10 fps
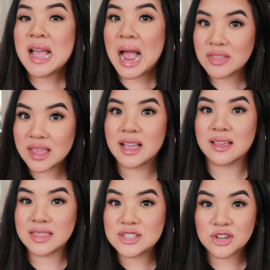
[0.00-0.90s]
I think
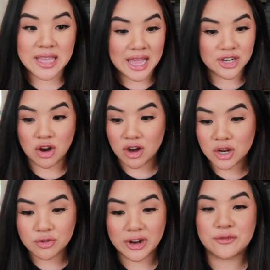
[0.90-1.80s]
these, are, again,
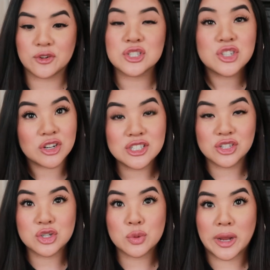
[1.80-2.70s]
are great for certain
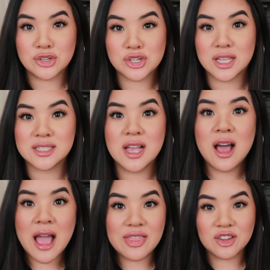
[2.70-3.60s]
situations
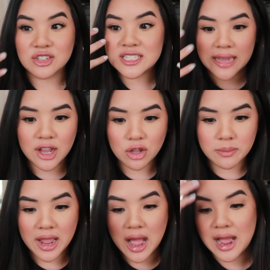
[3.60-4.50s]
and they're staying
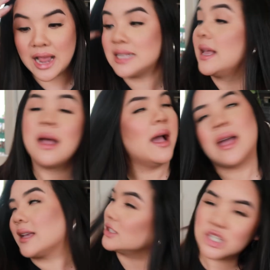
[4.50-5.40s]
on my eyes.
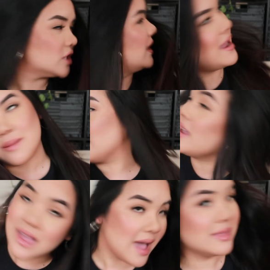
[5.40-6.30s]
I can shake
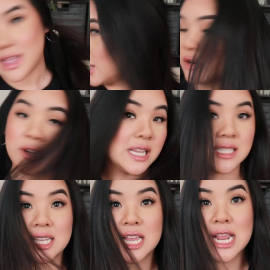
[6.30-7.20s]
my head like
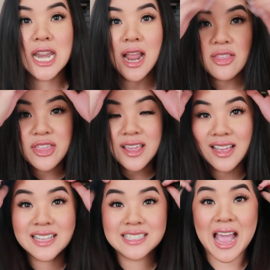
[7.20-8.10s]
crazy. Nothing
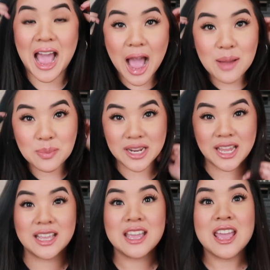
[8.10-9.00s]
is
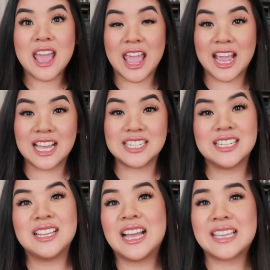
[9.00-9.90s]
happening. And
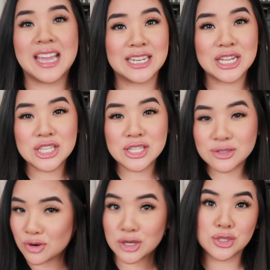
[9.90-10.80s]
again,
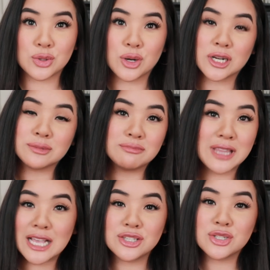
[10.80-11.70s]
drugstore,
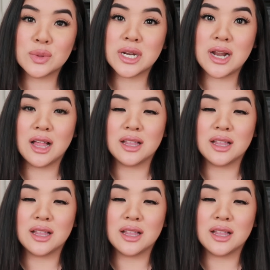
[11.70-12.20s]
less than $20.